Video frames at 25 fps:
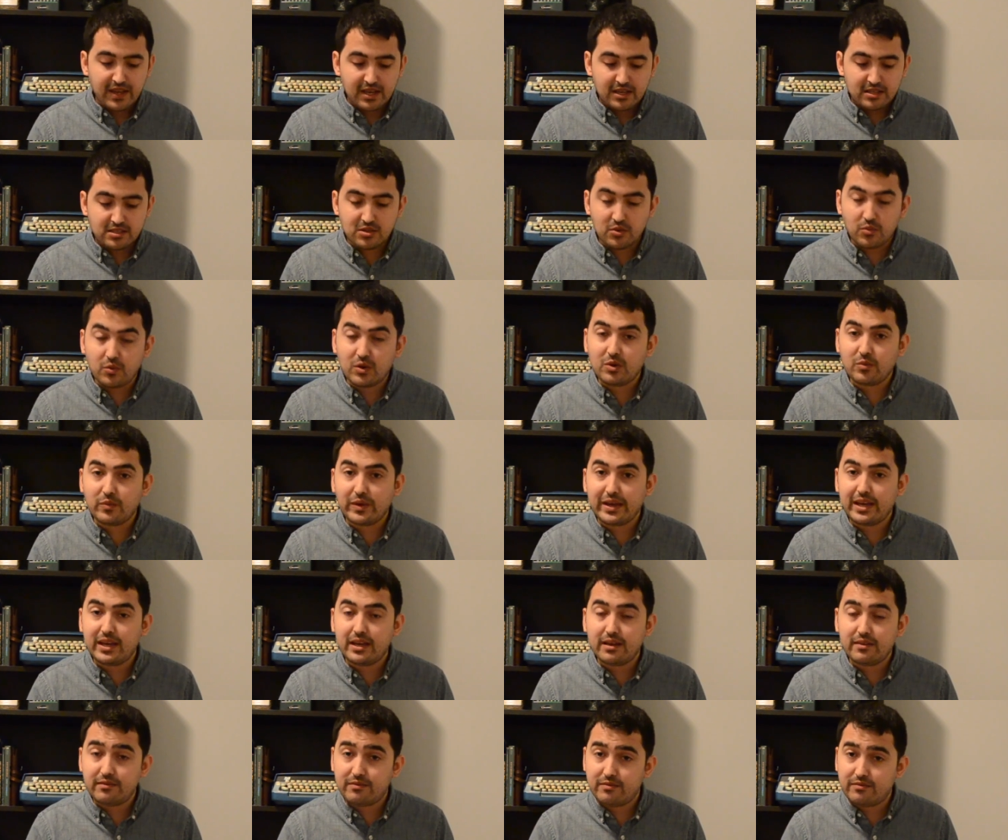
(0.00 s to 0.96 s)
So when
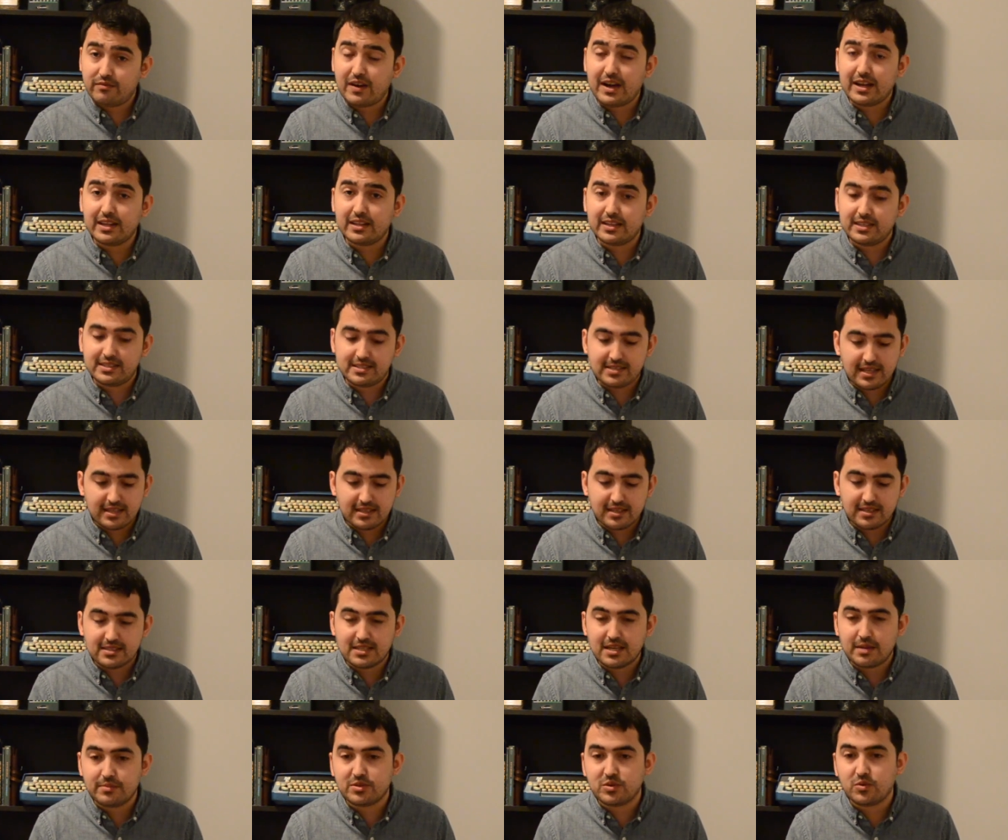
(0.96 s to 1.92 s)
we finally set
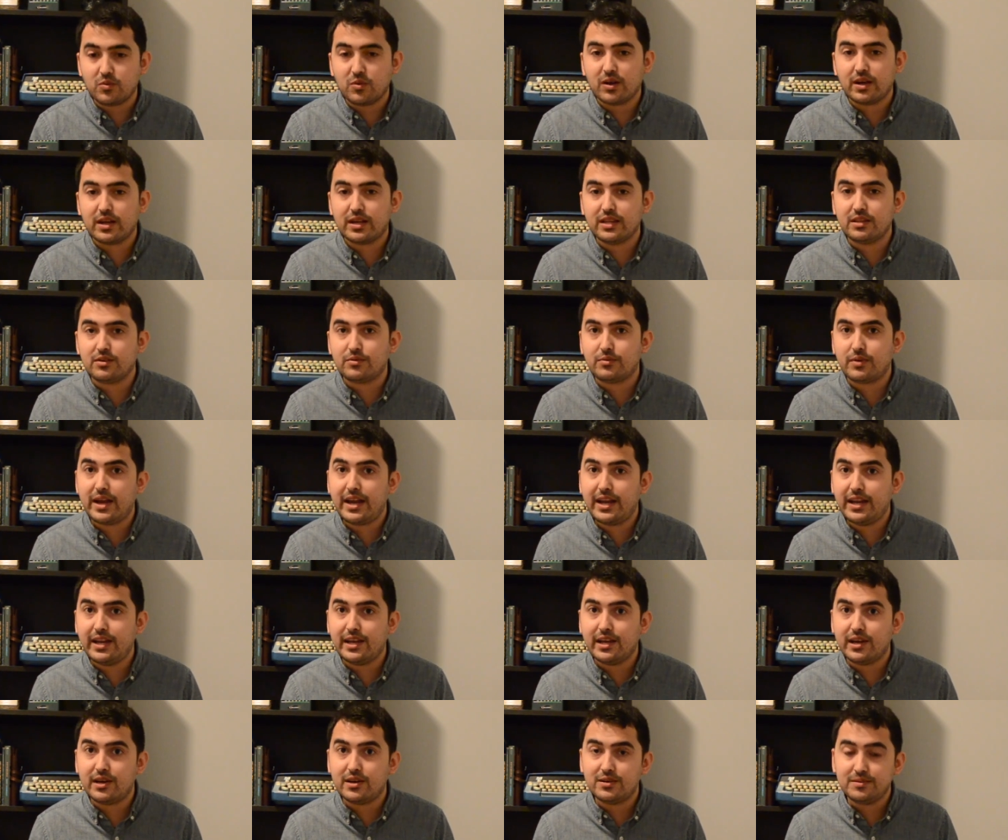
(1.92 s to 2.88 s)
this up to work in the
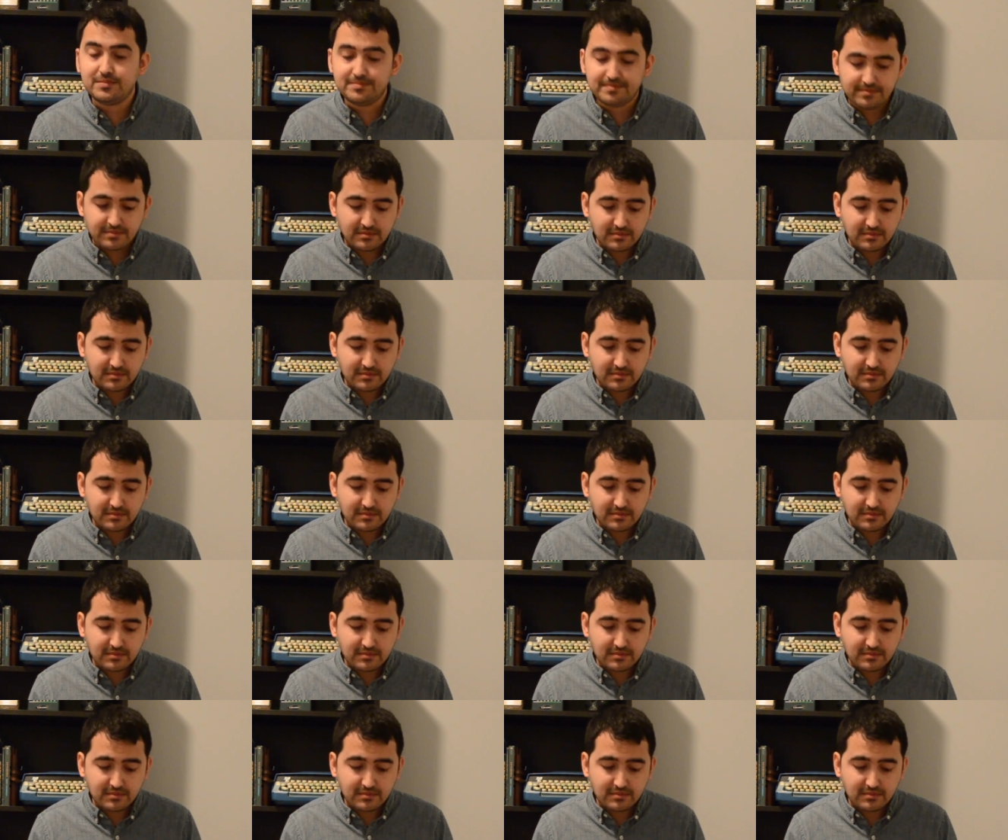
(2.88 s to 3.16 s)
radio,